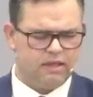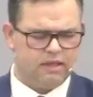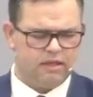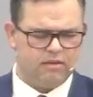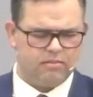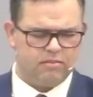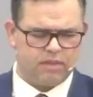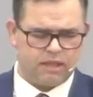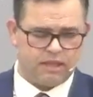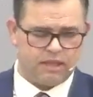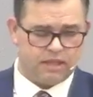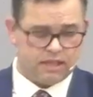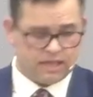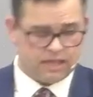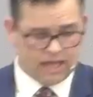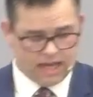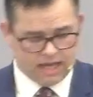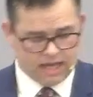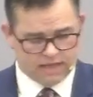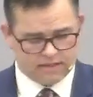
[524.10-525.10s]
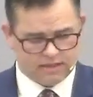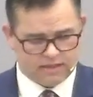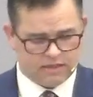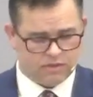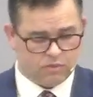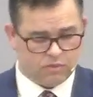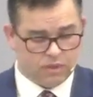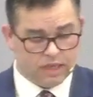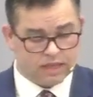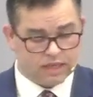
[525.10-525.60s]
but in the days and the
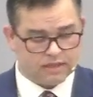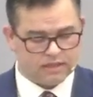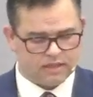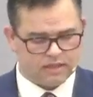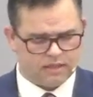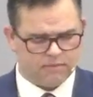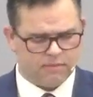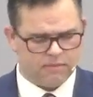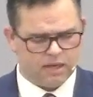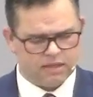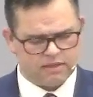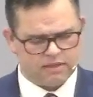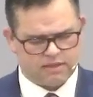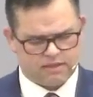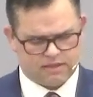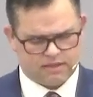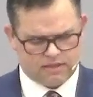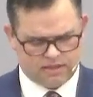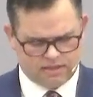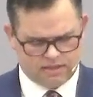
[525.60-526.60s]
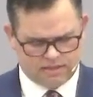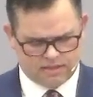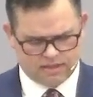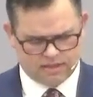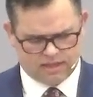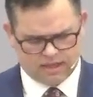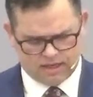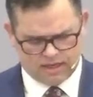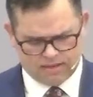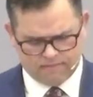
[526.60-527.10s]
weeks and the months to
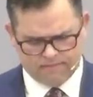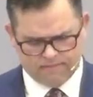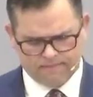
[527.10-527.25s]
come.